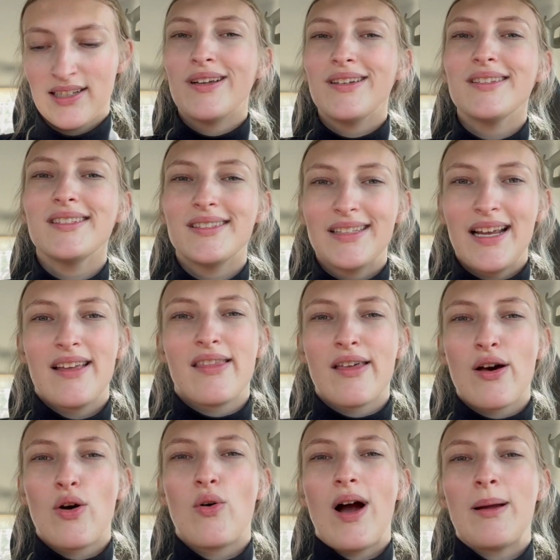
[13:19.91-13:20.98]
I'll say,
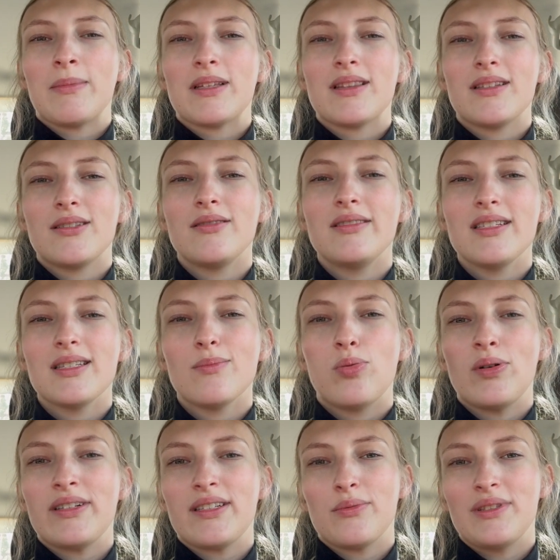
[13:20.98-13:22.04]
though, I'm a little
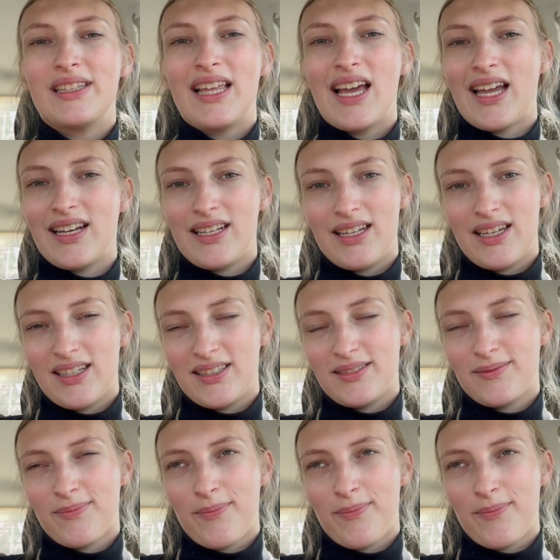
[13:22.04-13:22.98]
disappointed with the ending,